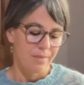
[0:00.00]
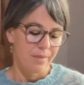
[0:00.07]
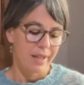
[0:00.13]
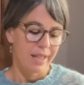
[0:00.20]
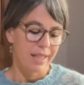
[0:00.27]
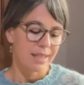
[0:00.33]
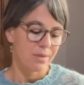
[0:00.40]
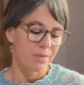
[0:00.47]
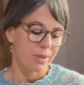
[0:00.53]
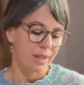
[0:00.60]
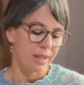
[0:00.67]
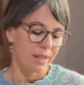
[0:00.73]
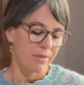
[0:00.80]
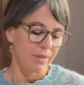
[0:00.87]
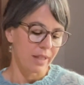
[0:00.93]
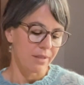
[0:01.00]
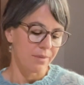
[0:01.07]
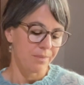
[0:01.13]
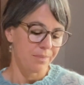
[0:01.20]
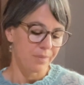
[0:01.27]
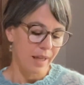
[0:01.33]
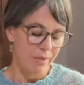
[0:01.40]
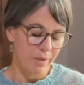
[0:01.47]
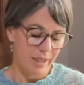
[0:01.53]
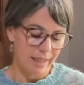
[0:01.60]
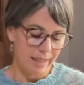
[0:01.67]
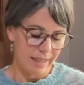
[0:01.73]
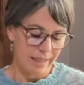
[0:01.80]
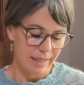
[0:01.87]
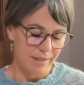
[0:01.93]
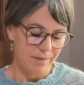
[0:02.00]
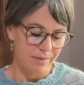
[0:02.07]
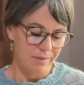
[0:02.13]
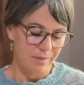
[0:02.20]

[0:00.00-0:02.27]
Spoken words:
It's really fun. I really like it.